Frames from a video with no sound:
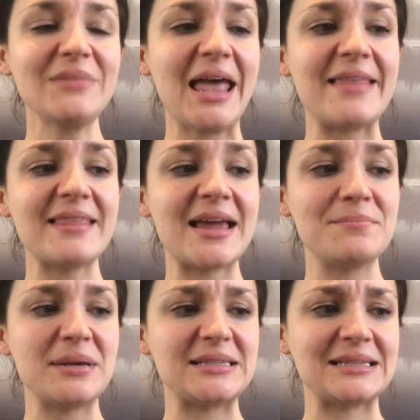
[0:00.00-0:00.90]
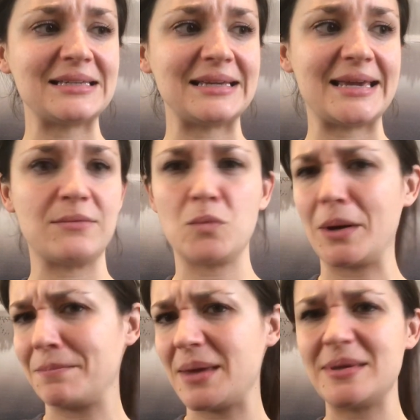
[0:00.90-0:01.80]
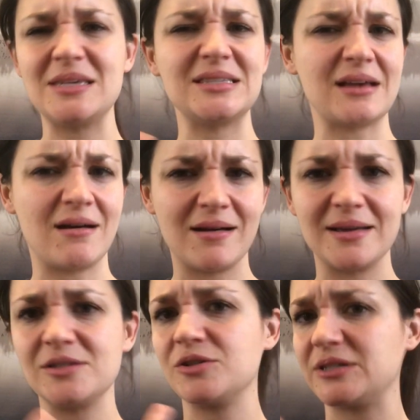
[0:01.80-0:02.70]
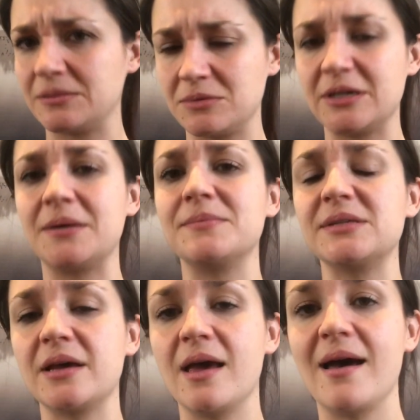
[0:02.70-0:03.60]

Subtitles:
And then basically what may be signs or symptoms